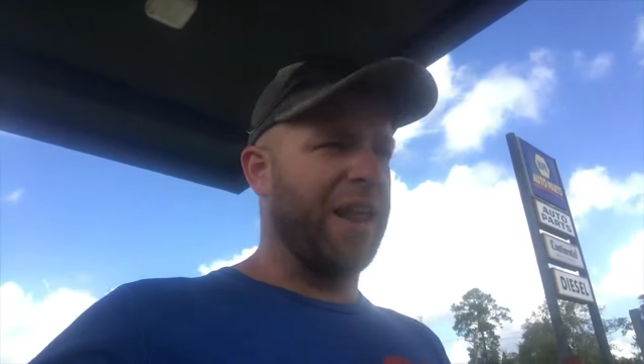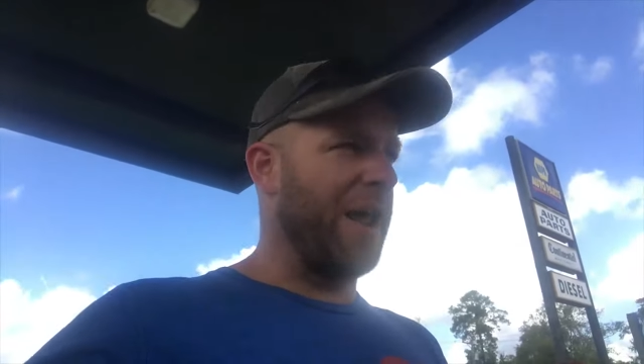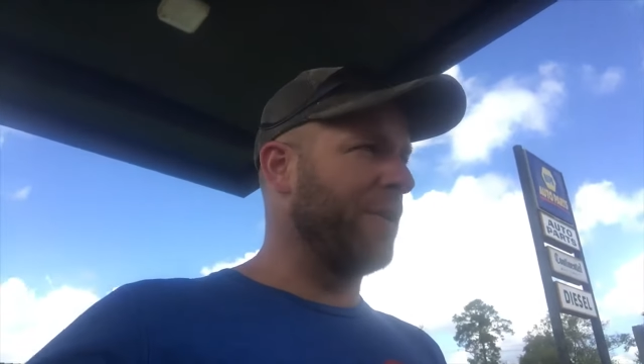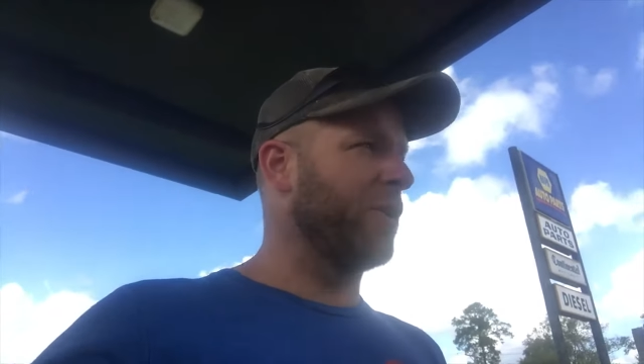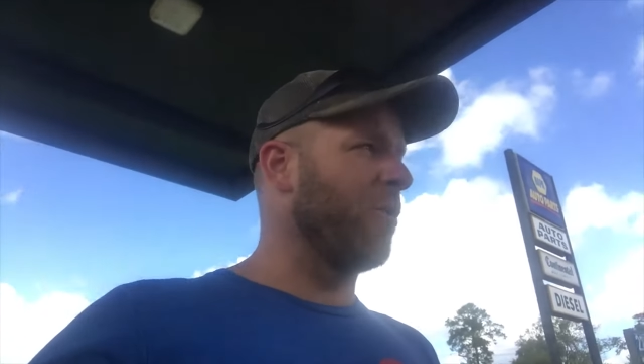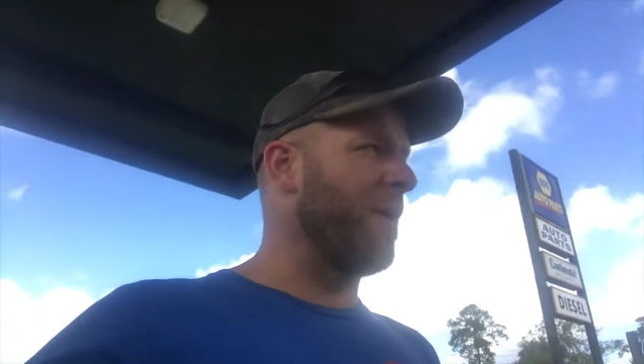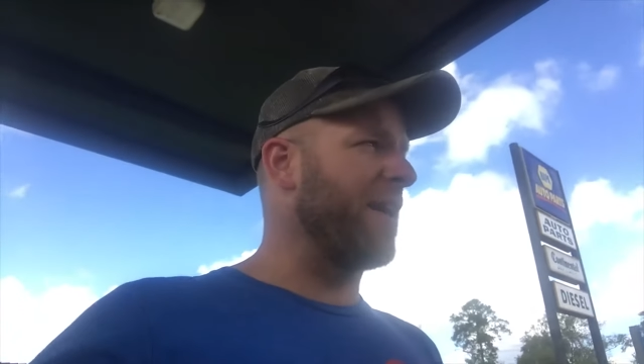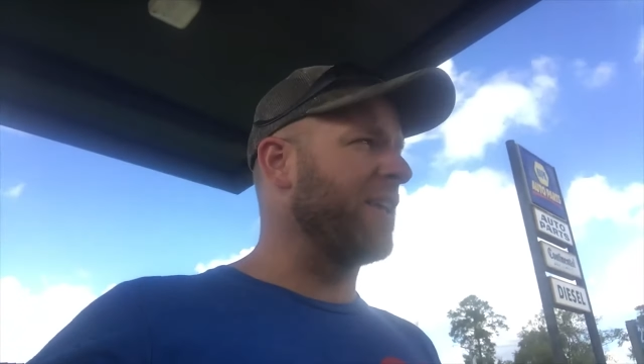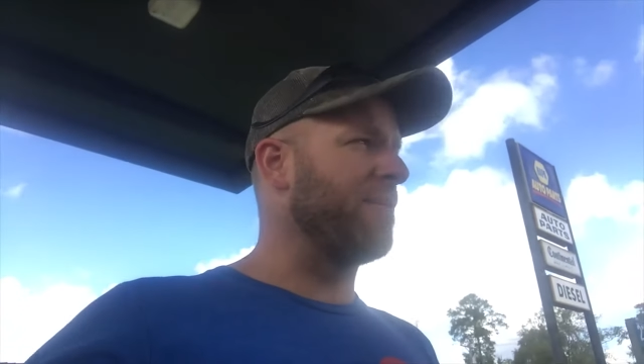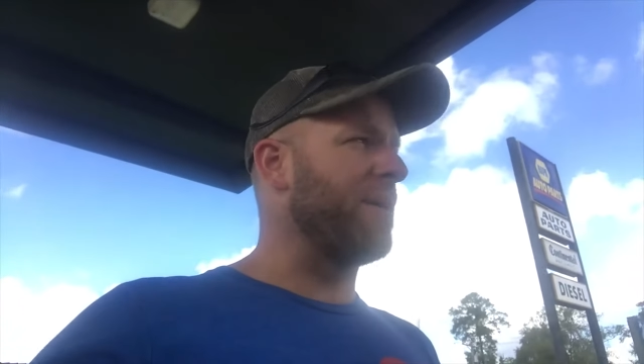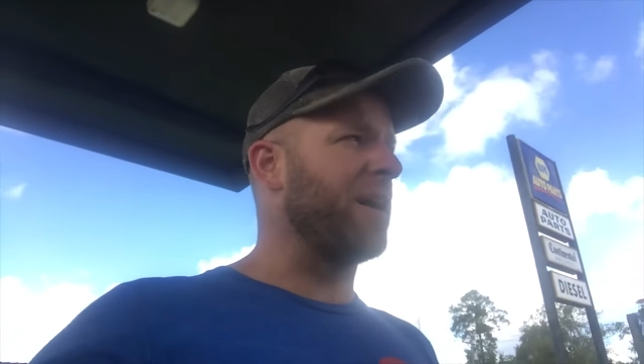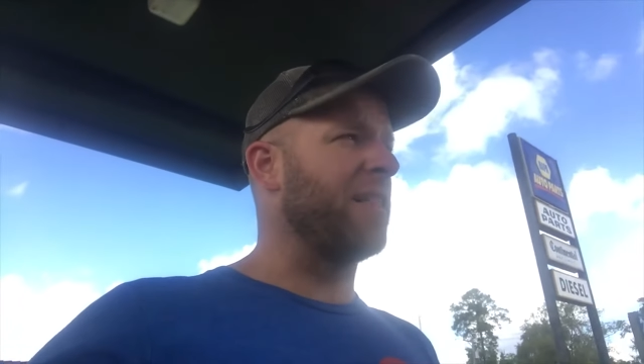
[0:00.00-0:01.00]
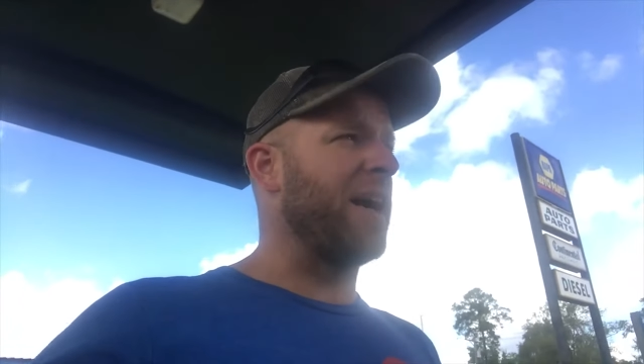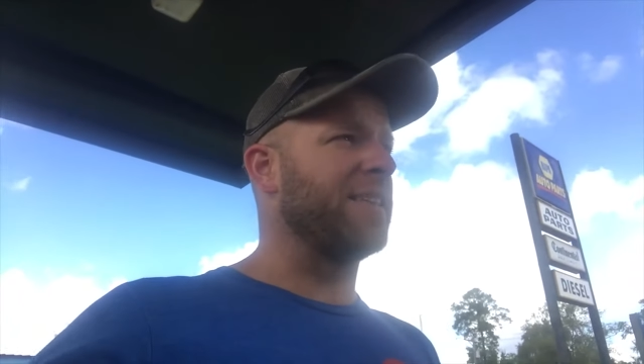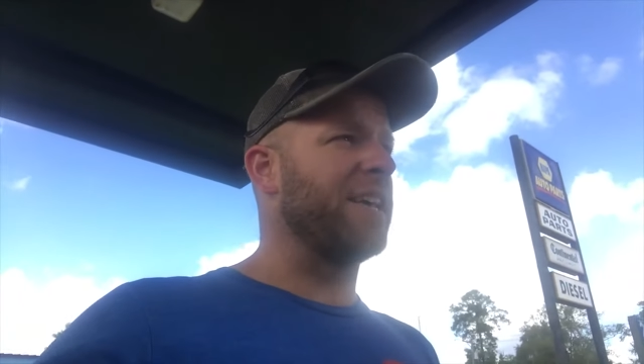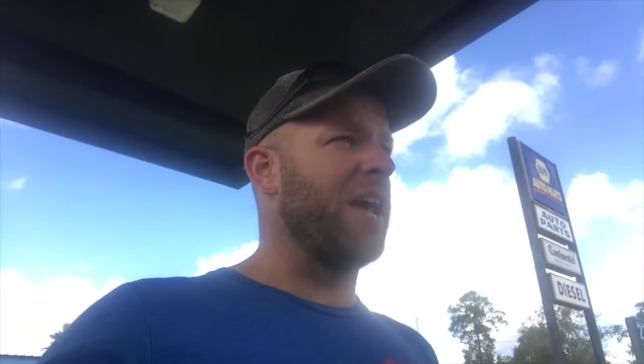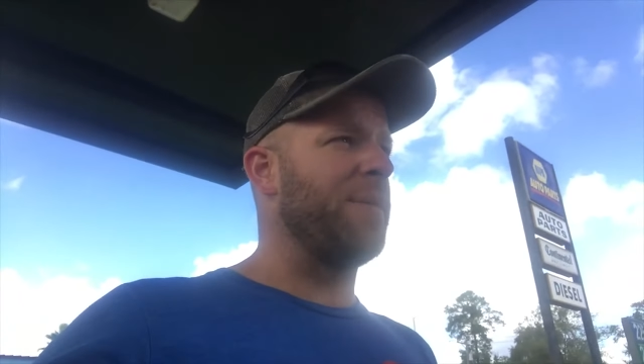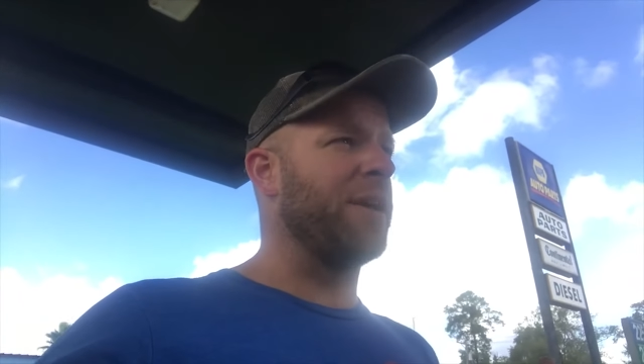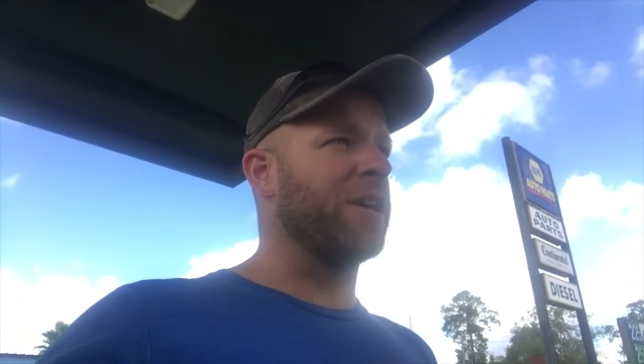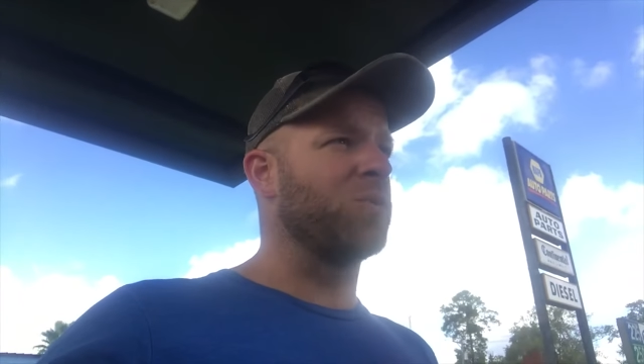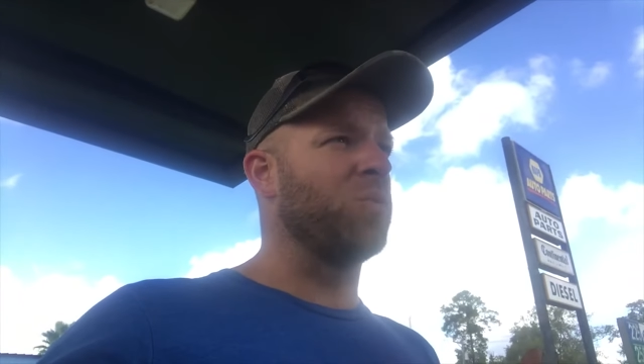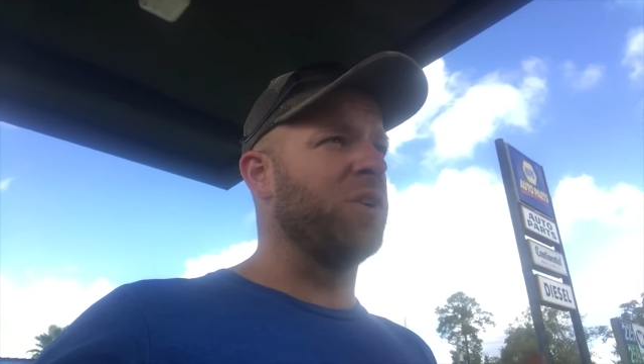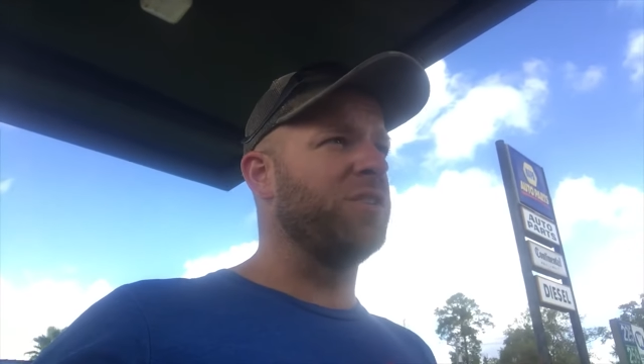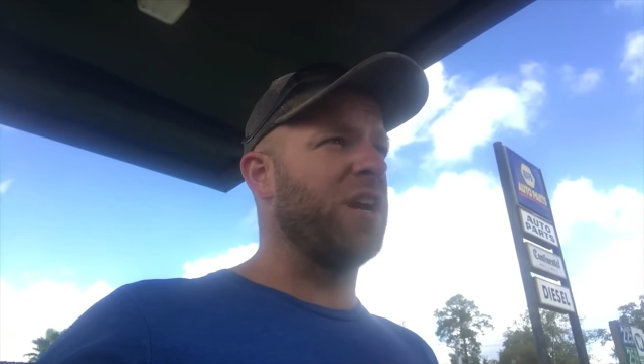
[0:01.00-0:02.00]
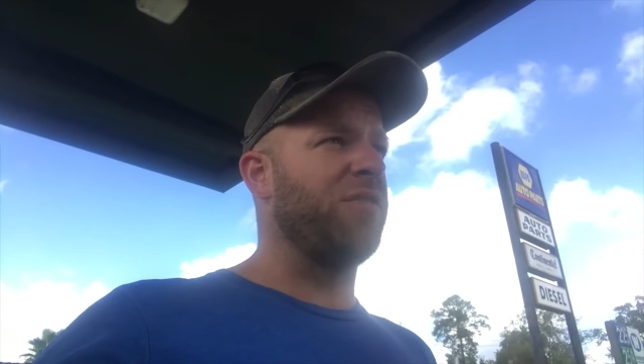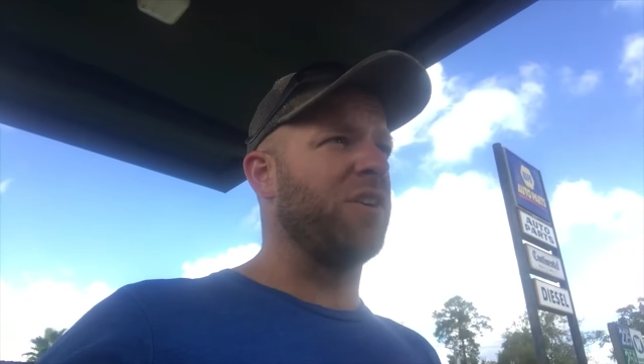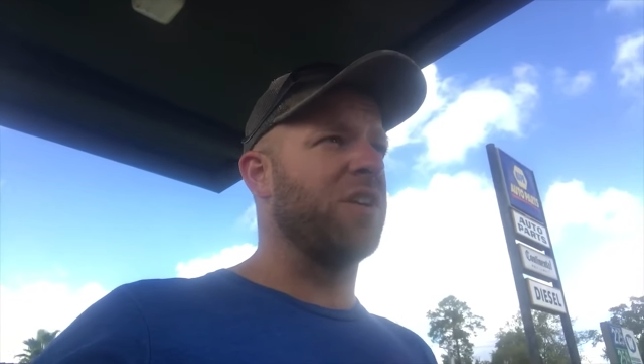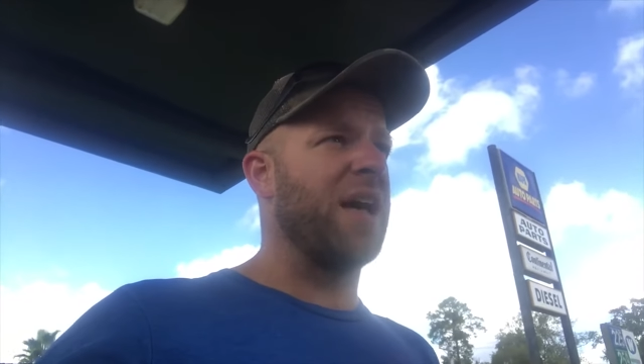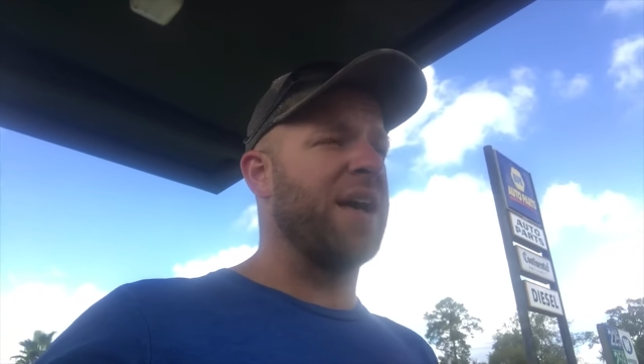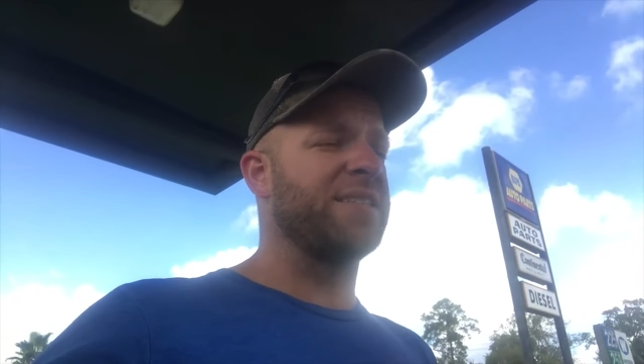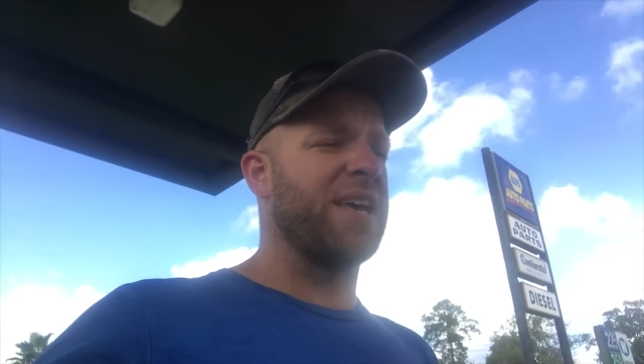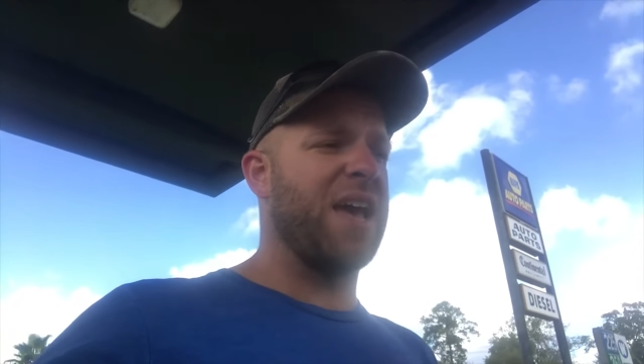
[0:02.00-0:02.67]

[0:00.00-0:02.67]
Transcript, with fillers: and I'm going to go back and get my class A because once you have your class